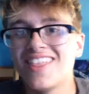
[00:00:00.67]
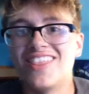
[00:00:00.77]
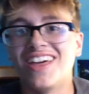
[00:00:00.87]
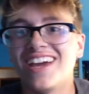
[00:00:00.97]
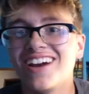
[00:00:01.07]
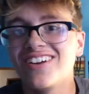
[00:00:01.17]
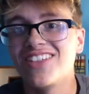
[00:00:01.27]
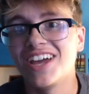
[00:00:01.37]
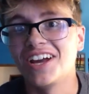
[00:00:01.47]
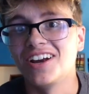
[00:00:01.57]
There,
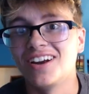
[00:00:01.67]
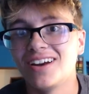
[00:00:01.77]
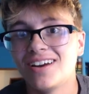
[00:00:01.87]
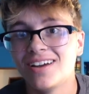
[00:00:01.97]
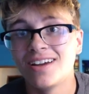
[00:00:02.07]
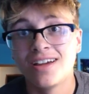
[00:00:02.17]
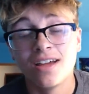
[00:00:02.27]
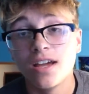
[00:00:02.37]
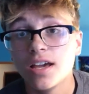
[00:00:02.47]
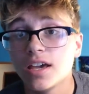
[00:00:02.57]
there.
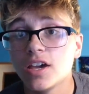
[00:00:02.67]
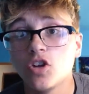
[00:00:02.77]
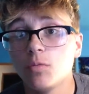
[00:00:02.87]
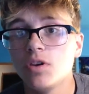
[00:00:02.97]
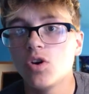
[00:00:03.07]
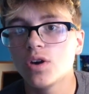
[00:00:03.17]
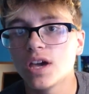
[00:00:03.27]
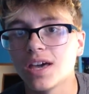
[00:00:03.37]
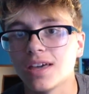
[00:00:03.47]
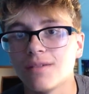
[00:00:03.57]
It'll be
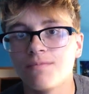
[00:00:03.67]
okay.